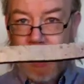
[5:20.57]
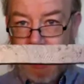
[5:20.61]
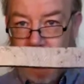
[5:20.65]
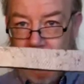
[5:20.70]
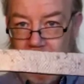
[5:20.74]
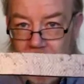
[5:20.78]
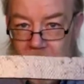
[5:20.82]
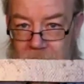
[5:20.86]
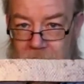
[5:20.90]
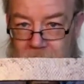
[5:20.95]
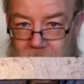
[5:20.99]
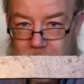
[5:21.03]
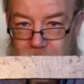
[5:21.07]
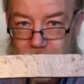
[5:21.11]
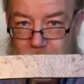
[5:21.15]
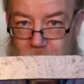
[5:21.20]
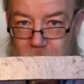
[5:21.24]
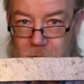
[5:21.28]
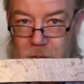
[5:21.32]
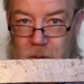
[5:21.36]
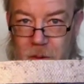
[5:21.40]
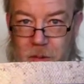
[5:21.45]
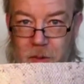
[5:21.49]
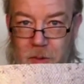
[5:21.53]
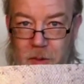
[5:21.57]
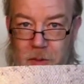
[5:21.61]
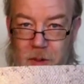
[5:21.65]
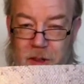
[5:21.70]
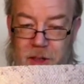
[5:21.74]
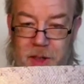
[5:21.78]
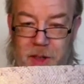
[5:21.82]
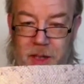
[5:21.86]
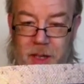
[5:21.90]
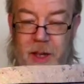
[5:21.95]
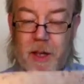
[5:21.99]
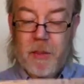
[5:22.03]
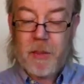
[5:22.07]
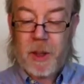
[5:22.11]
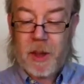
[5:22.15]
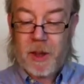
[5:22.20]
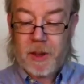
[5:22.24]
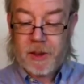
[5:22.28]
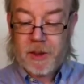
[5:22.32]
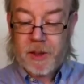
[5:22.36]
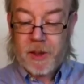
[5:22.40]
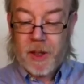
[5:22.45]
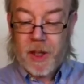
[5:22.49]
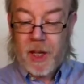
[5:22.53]
as the front of the fish leather
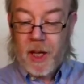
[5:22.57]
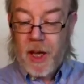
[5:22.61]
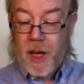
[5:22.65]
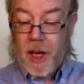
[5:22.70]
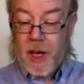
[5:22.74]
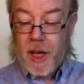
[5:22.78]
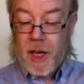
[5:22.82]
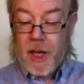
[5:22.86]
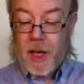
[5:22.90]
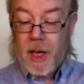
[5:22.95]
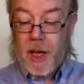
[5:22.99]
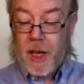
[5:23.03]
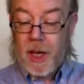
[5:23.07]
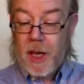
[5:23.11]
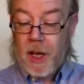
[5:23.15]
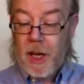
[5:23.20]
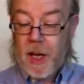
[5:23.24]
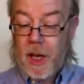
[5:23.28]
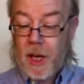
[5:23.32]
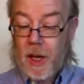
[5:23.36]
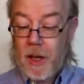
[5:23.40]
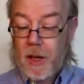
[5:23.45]
belt, and